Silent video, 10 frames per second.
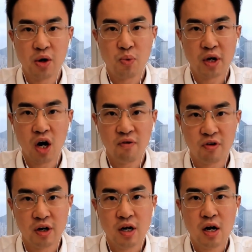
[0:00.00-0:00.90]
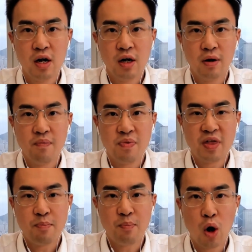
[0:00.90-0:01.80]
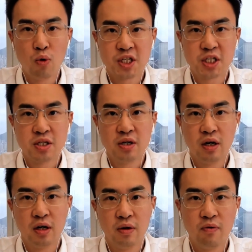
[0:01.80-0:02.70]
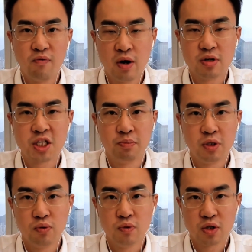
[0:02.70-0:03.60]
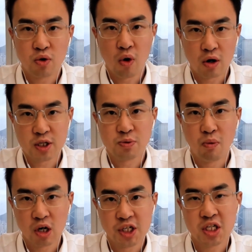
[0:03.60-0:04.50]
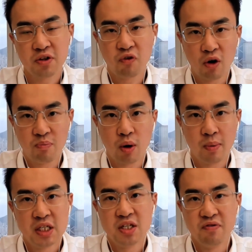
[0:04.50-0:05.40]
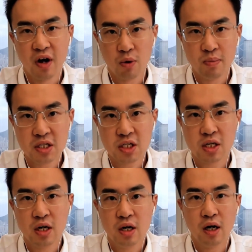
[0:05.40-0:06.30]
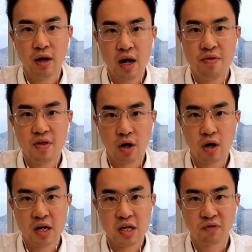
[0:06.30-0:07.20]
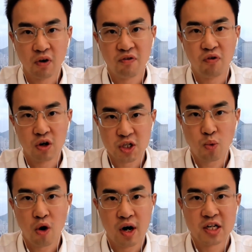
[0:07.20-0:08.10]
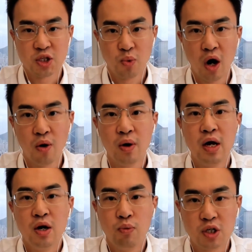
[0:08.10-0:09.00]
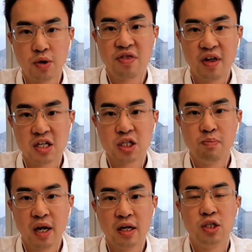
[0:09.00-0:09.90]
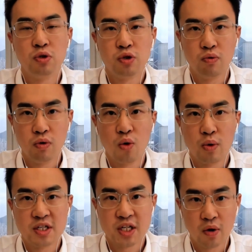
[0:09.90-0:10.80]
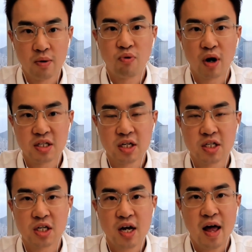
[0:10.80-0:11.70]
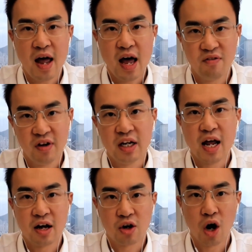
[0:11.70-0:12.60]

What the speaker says: that we cover, they post very subdued gross margins for property development in their earnings for the first quarter as well, which we think is mainly due to lower selling prices and elevated land